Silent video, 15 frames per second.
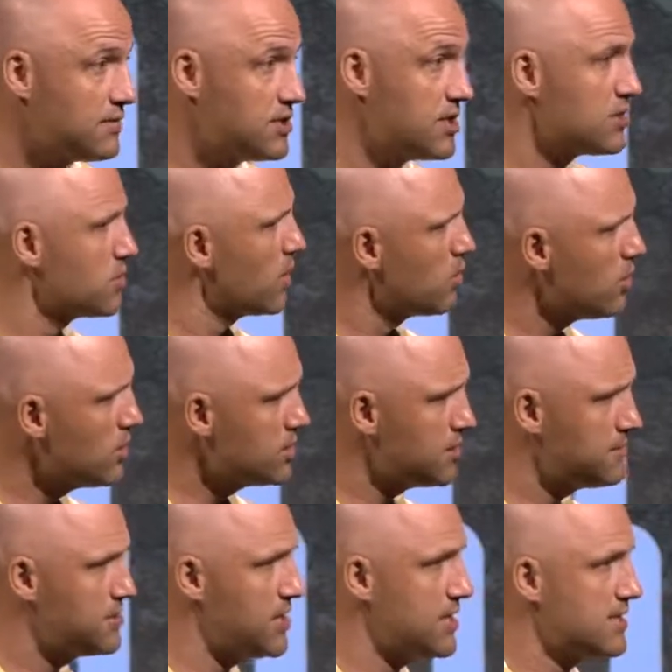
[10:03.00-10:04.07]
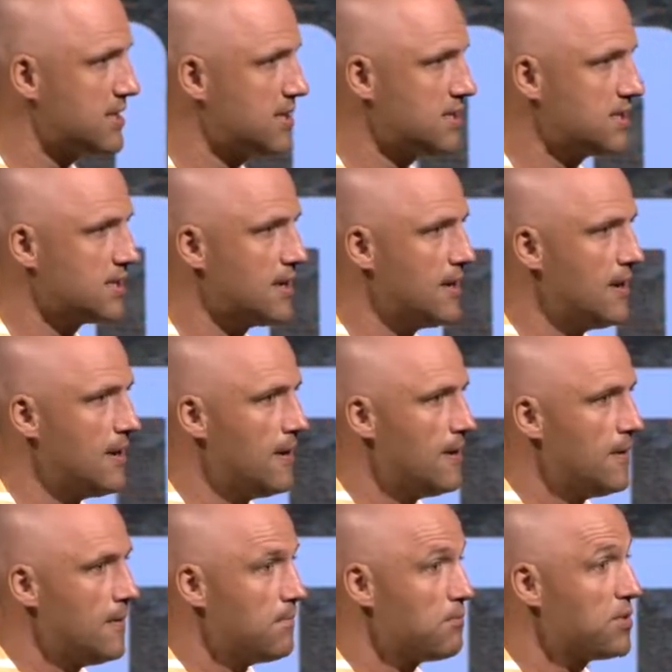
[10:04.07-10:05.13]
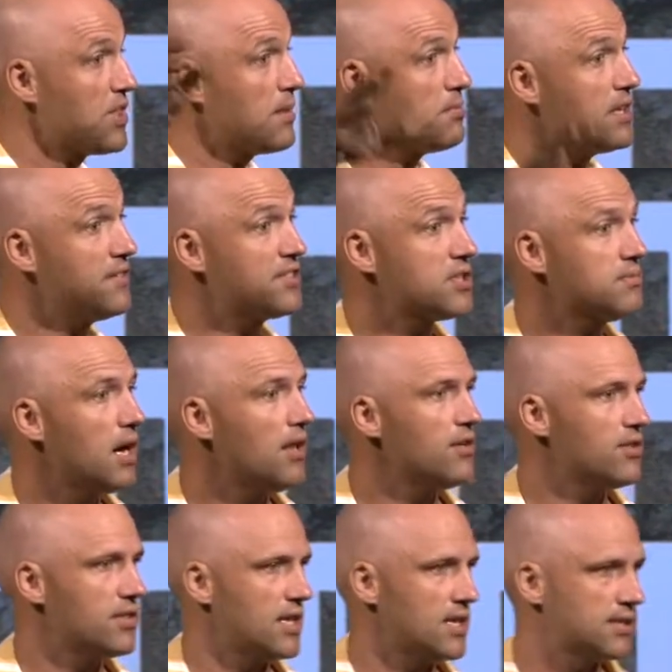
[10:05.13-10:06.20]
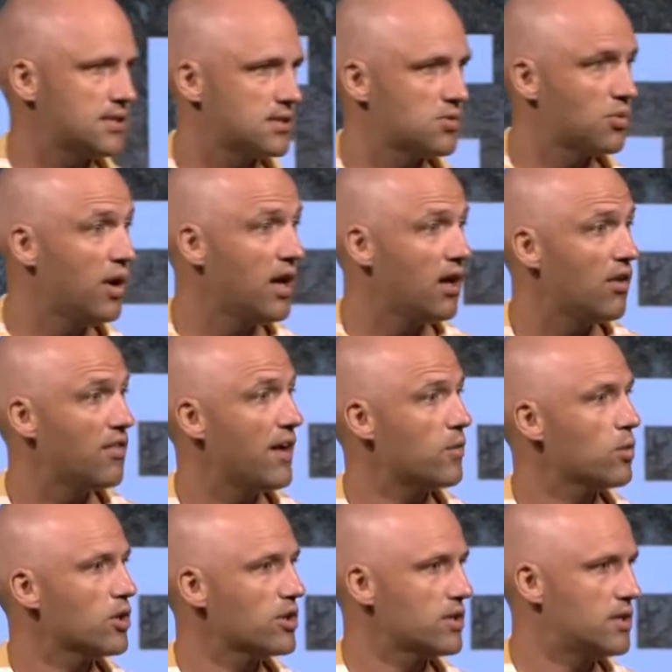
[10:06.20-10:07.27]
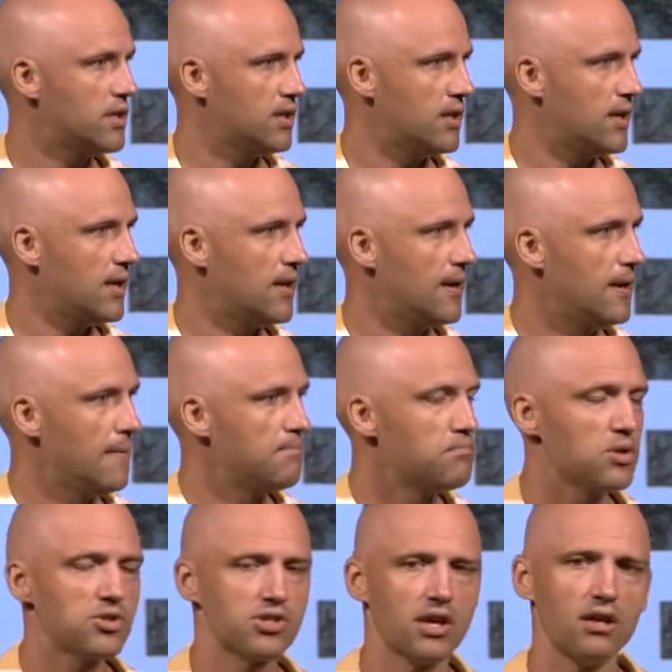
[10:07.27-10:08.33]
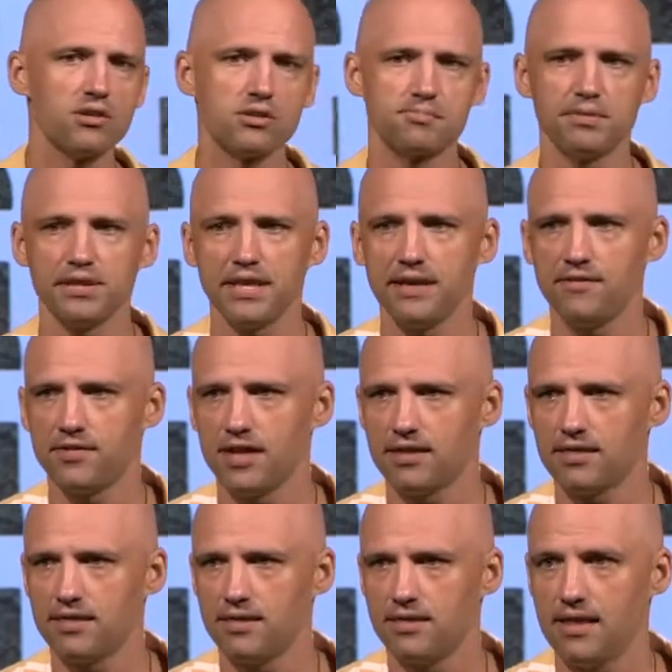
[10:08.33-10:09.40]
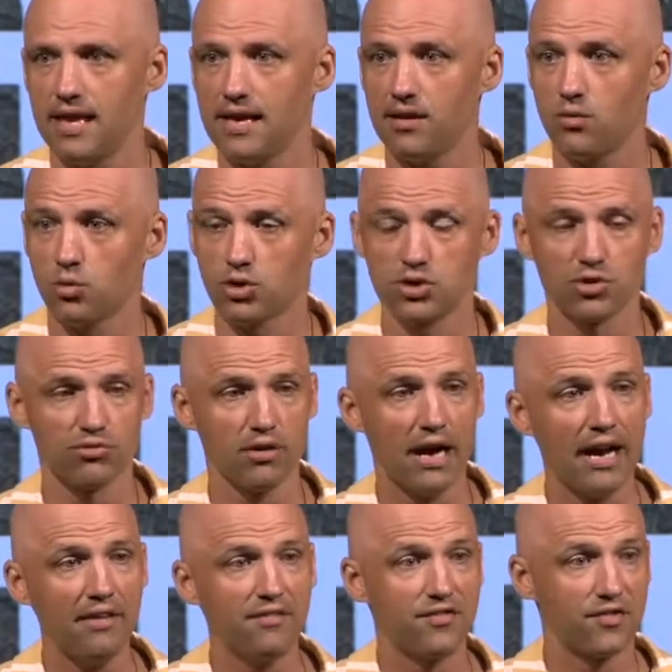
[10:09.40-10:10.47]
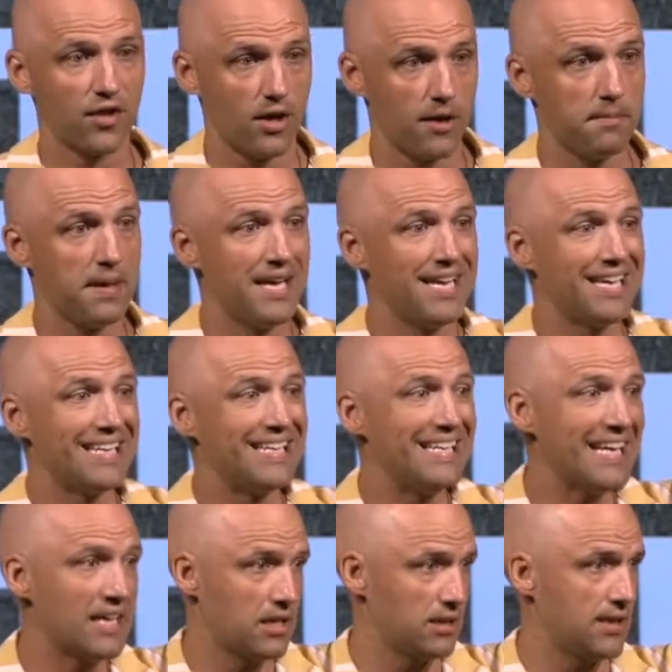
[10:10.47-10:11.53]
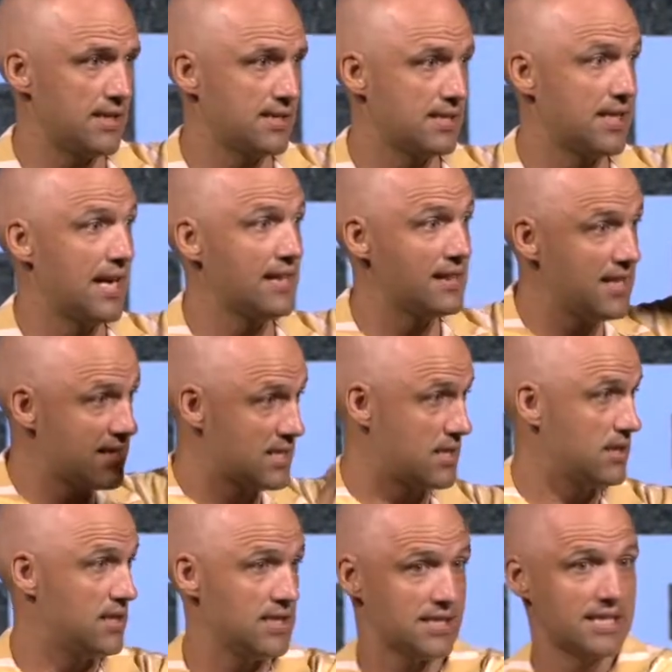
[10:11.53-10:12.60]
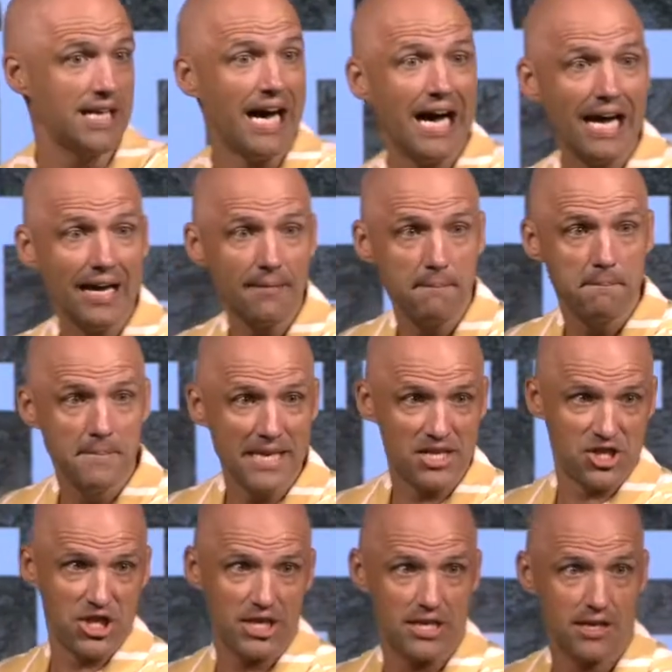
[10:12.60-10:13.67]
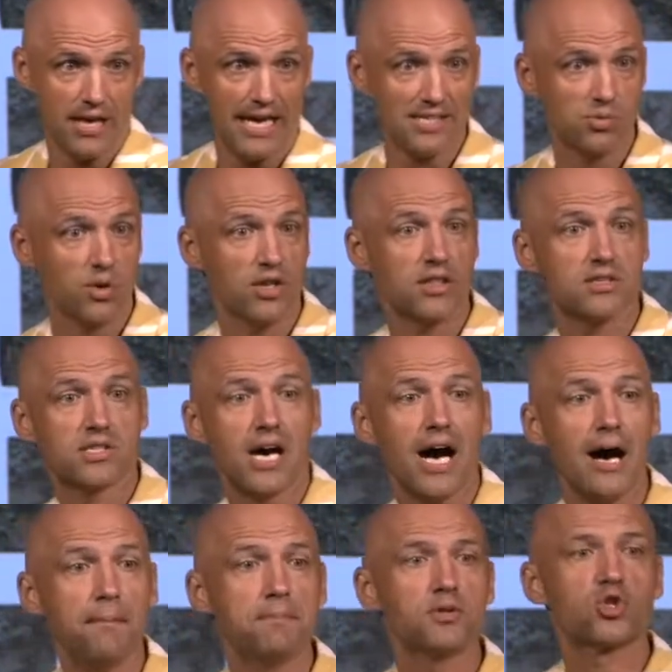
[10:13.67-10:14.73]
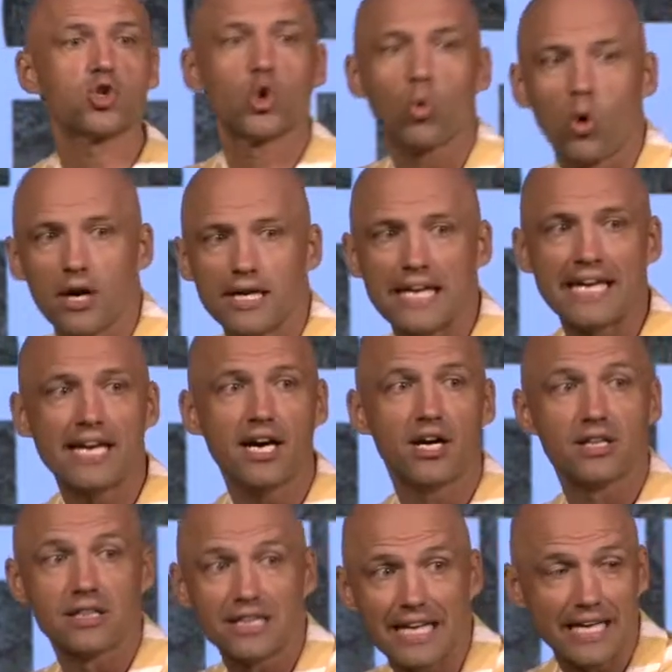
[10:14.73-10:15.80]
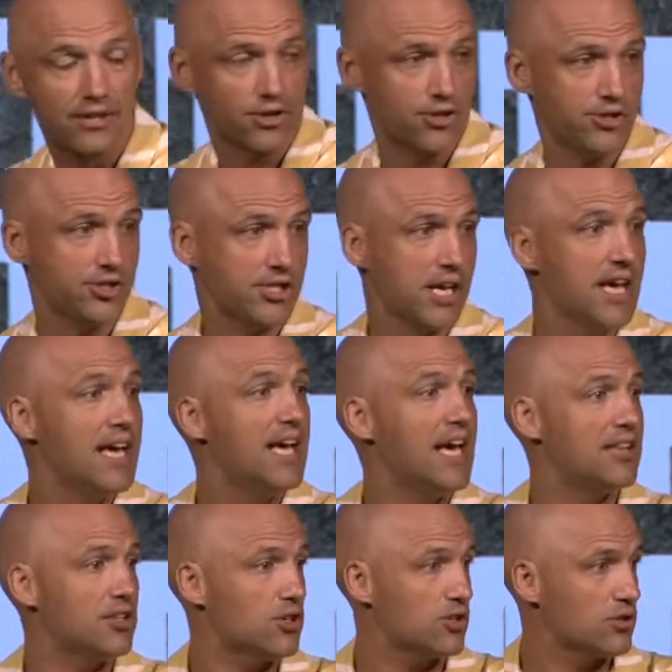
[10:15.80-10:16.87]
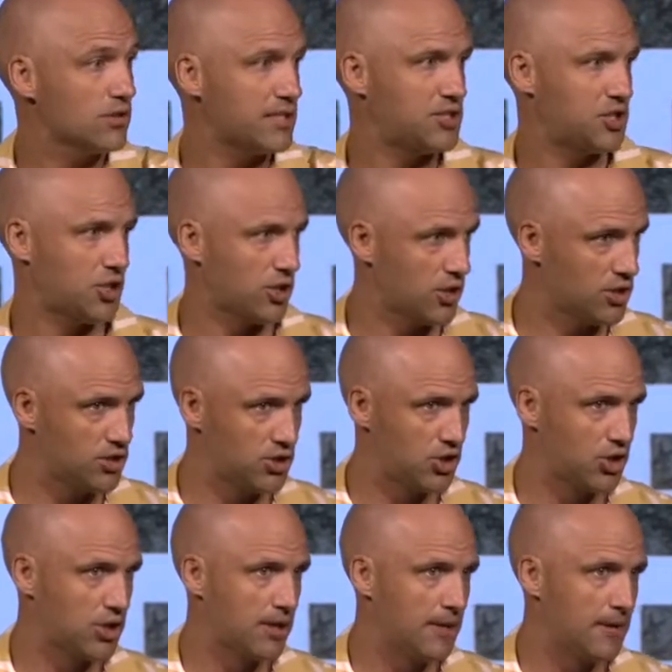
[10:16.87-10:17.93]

Jesus, we worship Jesus, but they believed some other things as well that weren't good. Most scholars believe that they were derived from Nicolas, that this guy mentioned as one of the top 20 leaders in the early church